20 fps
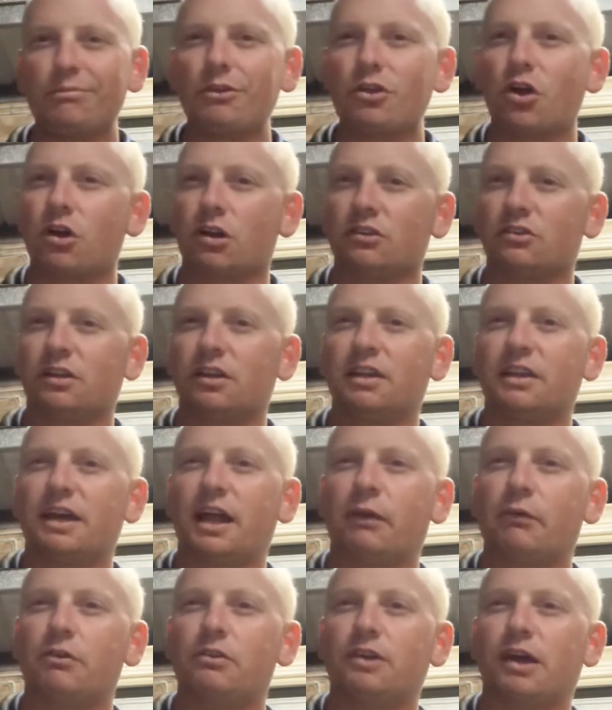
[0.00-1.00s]
Like I said, the
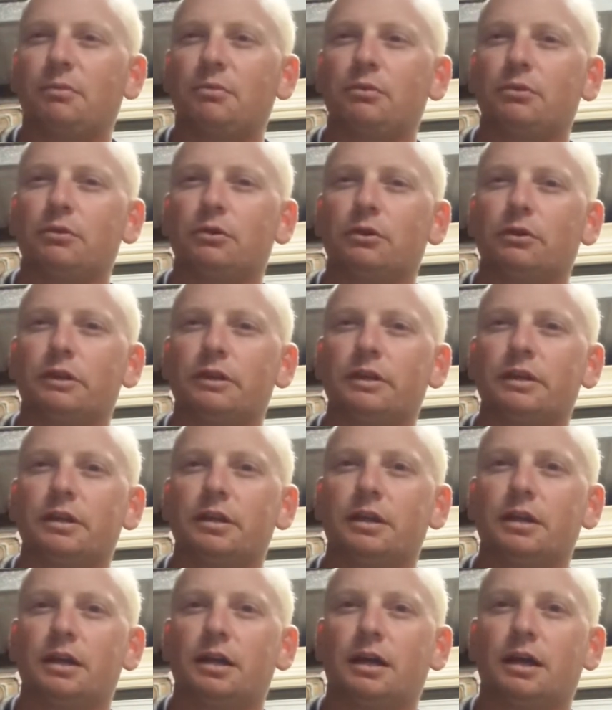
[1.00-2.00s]
colour is absolutely
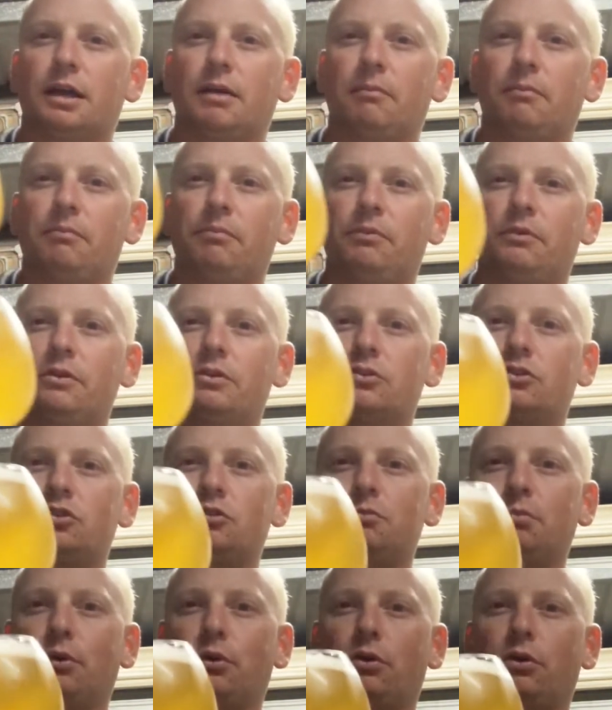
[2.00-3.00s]

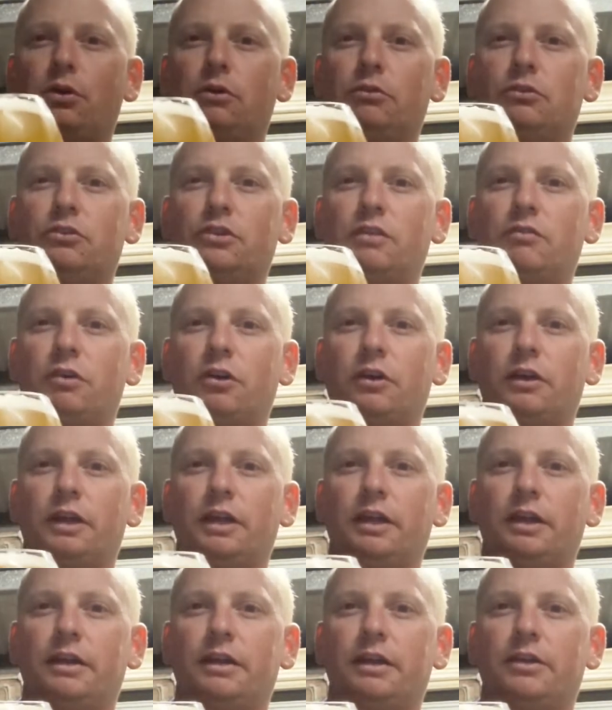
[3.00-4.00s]
spot on. See if I can
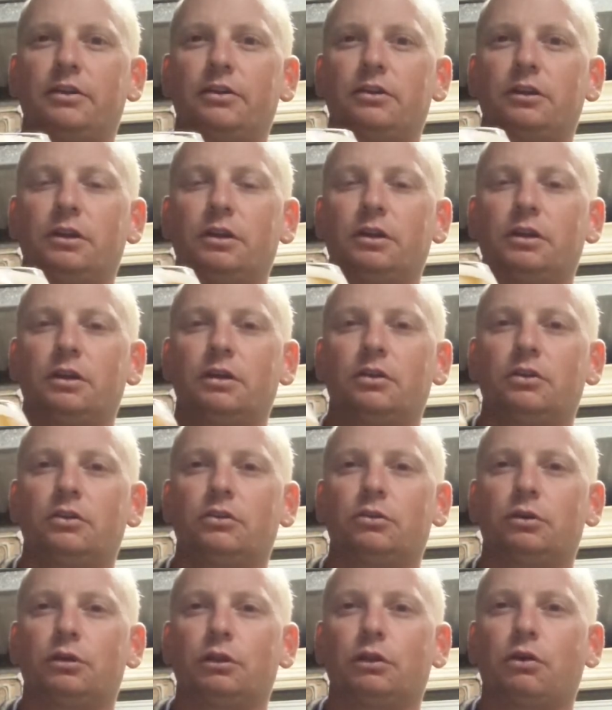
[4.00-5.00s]
get it in
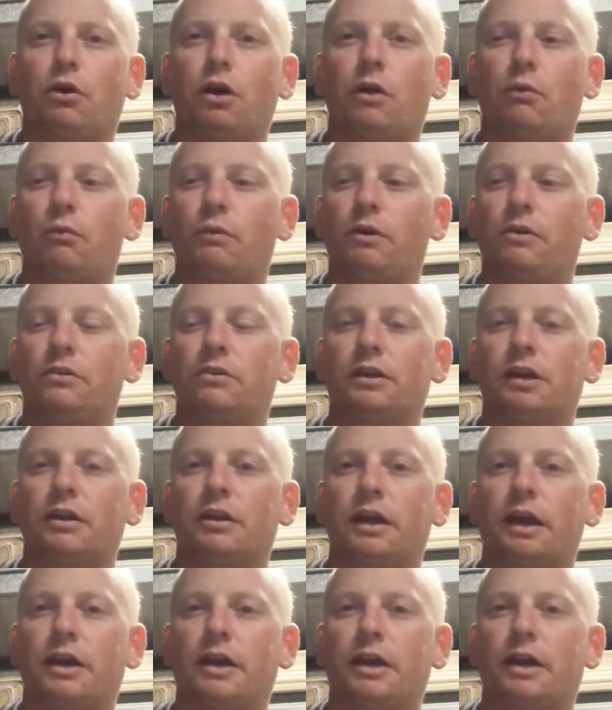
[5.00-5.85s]
to a light where it's going